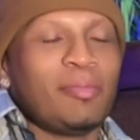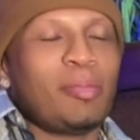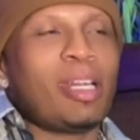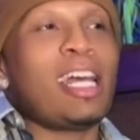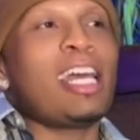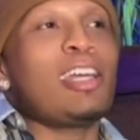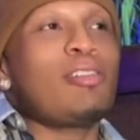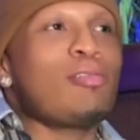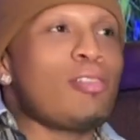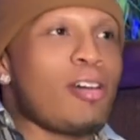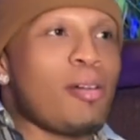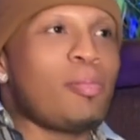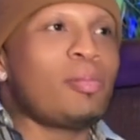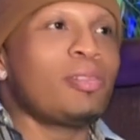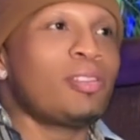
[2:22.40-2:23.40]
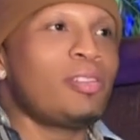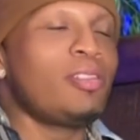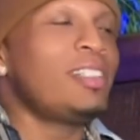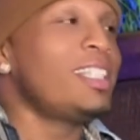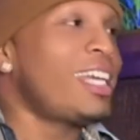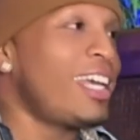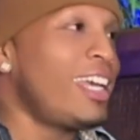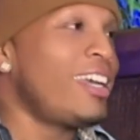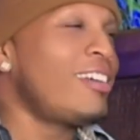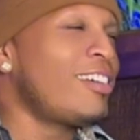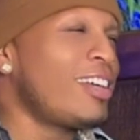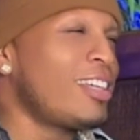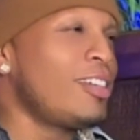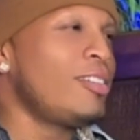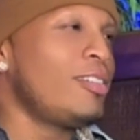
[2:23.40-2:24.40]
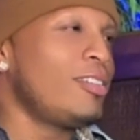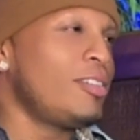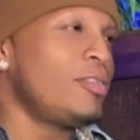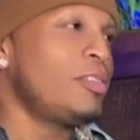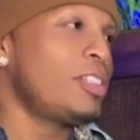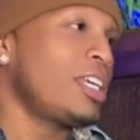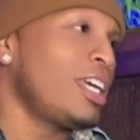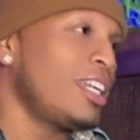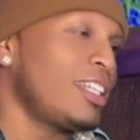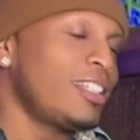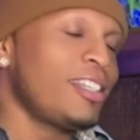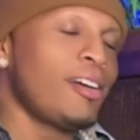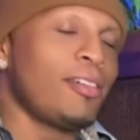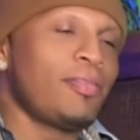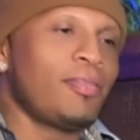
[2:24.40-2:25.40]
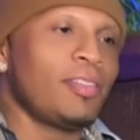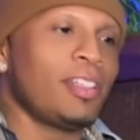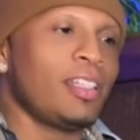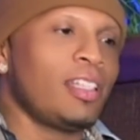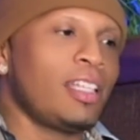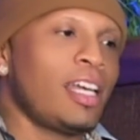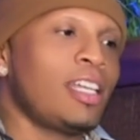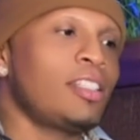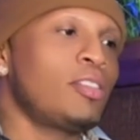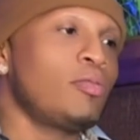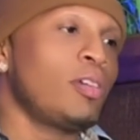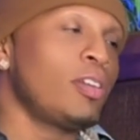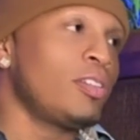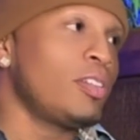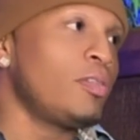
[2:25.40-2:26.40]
But I grew up during that era. It was kind of tough, and that's one of the